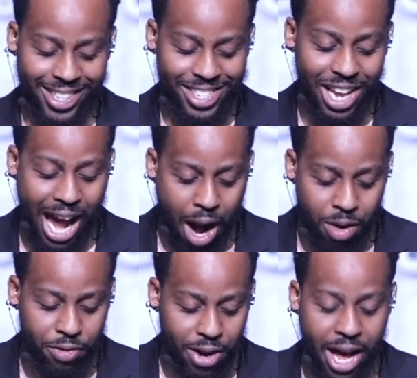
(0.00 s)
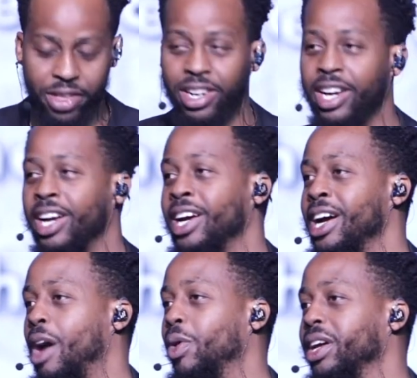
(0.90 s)
he's our father.
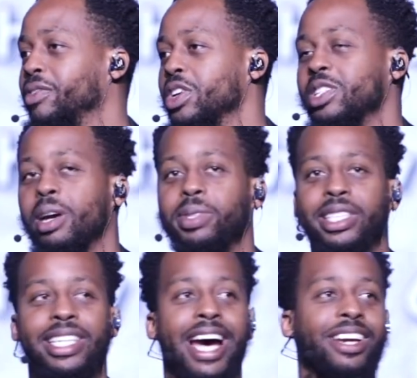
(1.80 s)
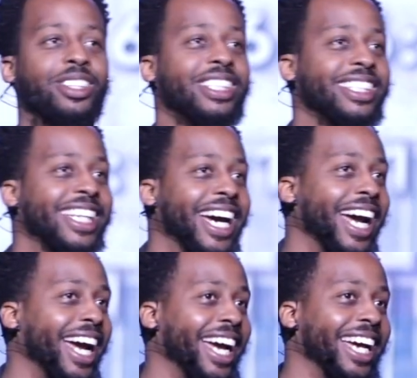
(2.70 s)
I want to give you a subject title
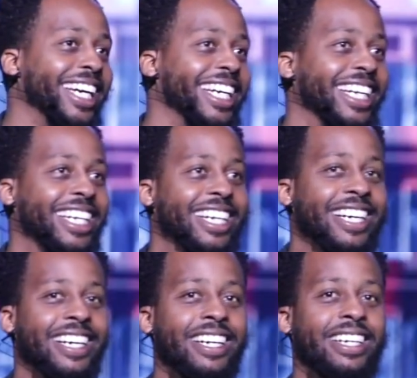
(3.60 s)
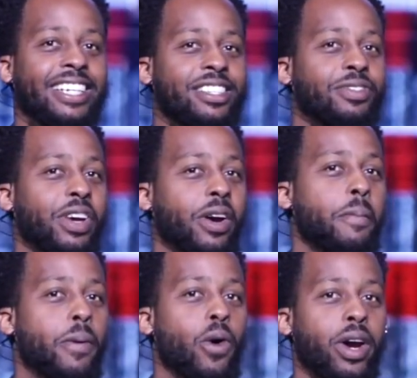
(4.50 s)
today. It's very
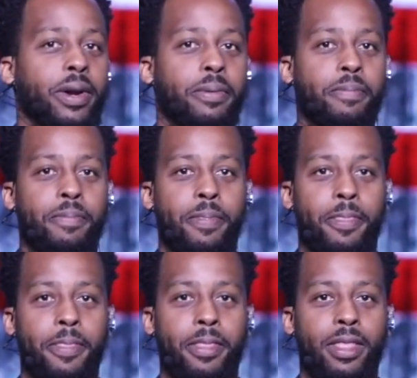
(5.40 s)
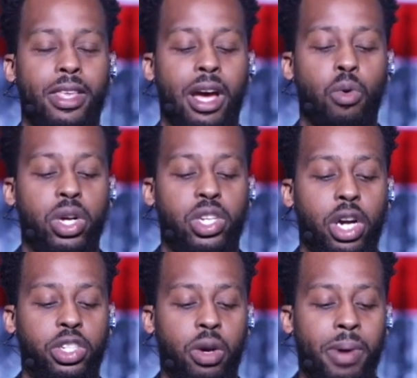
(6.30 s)
important. I want to
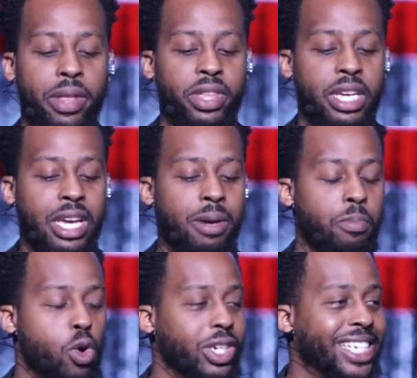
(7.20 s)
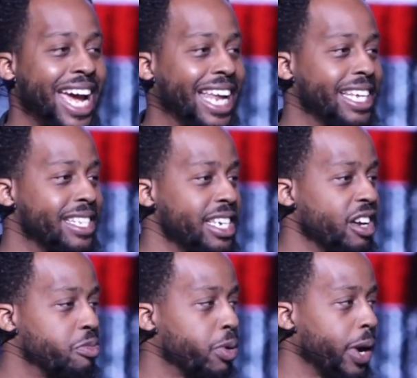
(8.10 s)
talk to you about the
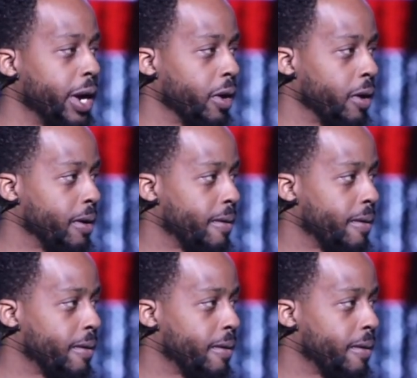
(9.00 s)
immortality of prayer.